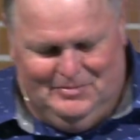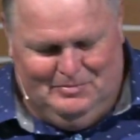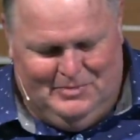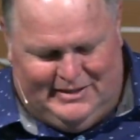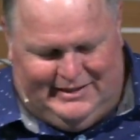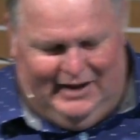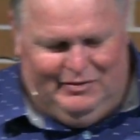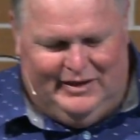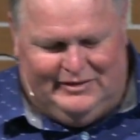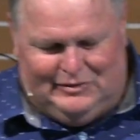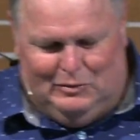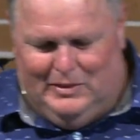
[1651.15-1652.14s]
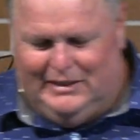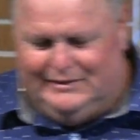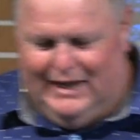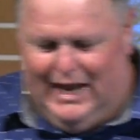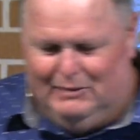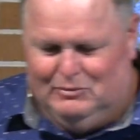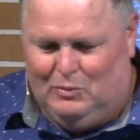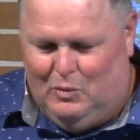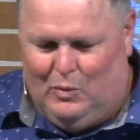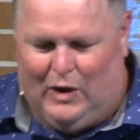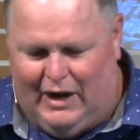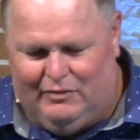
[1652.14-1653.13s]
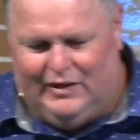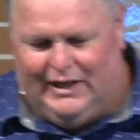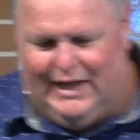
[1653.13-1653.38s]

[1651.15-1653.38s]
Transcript: But see, I think so many times when we're at the